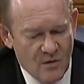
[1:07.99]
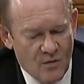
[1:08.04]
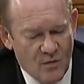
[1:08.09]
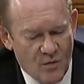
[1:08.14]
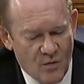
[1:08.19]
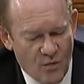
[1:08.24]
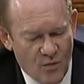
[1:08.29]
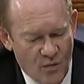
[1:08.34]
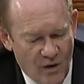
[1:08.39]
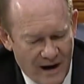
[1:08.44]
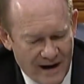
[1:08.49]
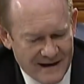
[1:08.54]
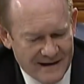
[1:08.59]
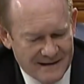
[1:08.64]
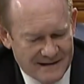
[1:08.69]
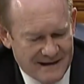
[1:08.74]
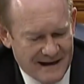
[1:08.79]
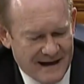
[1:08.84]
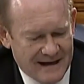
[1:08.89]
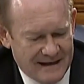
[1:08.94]
Why
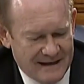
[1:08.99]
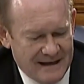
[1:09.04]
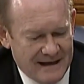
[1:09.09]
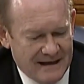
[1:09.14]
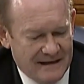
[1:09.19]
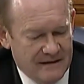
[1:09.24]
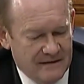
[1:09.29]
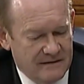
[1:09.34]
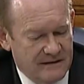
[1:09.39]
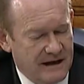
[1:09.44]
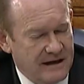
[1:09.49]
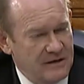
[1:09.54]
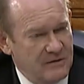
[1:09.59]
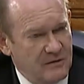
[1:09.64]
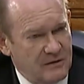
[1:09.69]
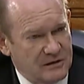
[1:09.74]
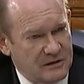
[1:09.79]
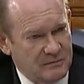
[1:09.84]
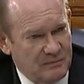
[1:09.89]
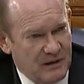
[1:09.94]
is that needed? Can
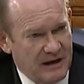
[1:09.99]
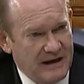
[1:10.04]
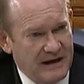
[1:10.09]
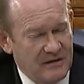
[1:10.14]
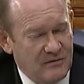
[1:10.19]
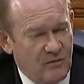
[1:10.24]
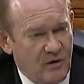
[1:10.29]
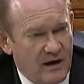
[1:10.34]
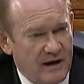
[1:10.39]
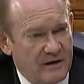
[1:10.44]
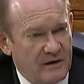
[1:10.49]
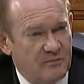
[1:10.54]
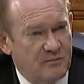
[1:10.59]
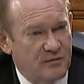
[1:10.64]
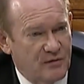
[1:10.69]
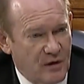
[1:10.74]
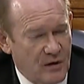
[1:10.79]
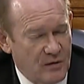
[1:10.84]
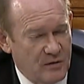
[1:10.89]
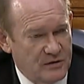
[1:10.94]
you explain why an
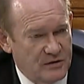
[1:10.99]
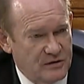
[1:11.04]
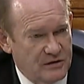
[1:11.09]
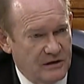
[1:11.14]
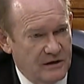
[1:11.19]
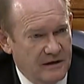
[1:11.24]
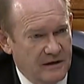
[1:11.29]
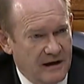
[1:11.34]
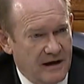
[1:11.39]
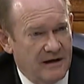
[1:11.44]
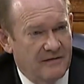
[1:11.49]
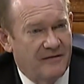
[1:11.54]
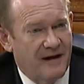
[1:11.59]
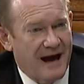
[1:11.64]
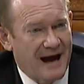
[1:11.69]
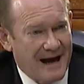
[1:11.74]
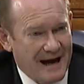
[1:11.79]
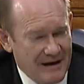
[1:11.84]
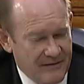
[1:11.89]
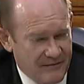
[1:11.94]
approach of
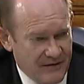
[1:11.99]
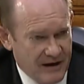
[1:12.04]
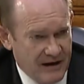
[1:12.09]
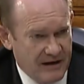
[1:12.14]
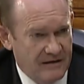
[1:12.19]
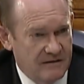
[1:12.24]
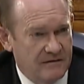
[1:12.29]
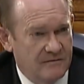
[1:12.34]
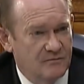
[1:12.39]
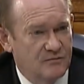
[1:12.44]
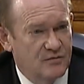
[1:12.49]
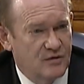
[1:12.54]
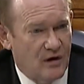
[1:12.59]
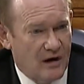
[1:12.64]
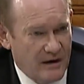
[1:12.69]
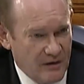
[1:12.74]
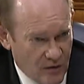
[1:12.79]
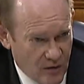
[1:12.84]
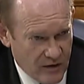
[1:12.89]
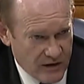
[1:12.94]
having
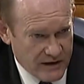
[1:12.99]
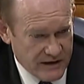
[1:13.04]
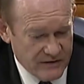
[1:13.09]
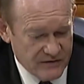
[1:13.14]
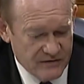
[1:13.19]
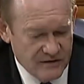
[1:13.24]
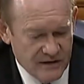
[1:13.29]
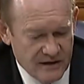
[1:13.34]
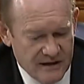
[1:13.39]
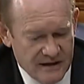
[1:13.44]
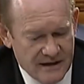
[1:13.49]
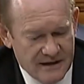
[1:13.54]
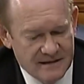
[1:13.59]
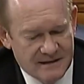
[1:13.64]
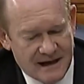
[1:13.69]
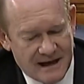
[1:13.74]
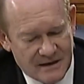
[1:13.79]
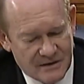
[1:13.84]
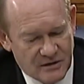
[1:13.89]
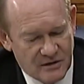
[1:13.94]
priorities
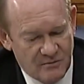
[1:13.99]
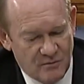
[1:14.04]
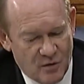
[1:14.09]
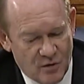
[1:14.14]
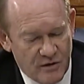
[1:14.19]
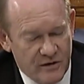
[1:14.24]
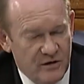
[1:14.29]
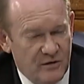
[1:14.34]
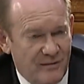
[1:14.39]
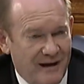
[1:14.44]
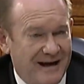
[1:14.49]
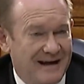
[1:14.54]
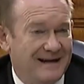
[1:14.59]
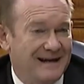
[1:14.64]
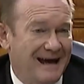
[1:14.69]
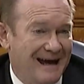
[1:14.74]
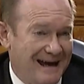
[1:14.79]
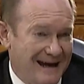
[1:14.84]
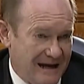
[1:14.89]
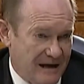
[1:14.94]
is actually more
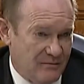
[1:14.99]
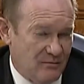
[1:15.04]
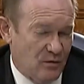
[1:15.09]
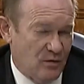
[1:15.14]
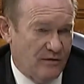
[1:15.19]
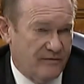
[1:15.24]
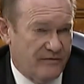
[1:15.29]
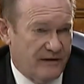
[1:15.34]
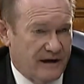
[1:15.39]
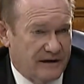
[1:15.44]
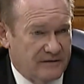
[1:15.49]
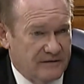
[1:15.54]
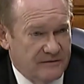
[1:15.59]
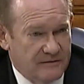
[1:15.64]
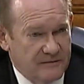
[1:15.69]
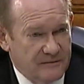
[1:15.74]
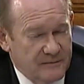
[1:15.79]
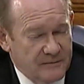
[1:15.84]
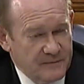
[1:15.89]
humane and more effective?